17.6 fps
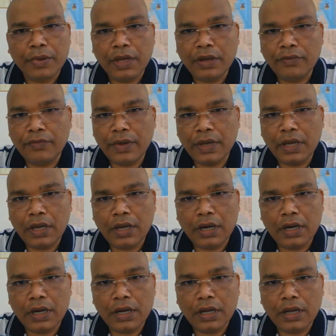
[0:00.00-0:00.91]
PV
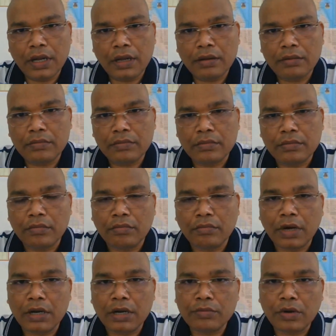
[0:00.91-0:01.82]
and
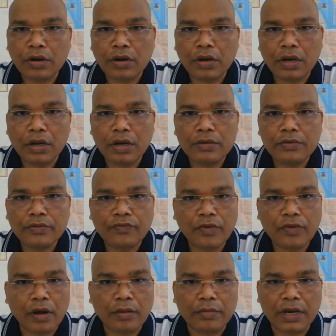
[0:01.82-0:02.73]
Manmohan
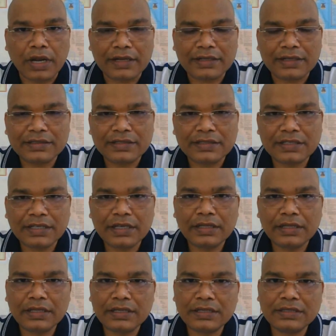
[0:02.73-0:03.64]
formula.
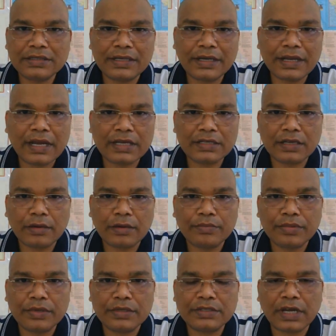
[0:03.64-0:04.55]
See, these three
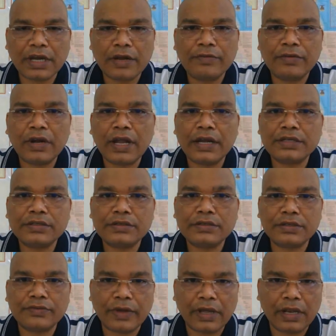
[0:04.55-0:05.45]
examples I would like
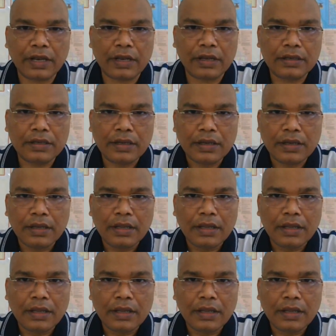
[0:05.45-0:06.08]
to dwell.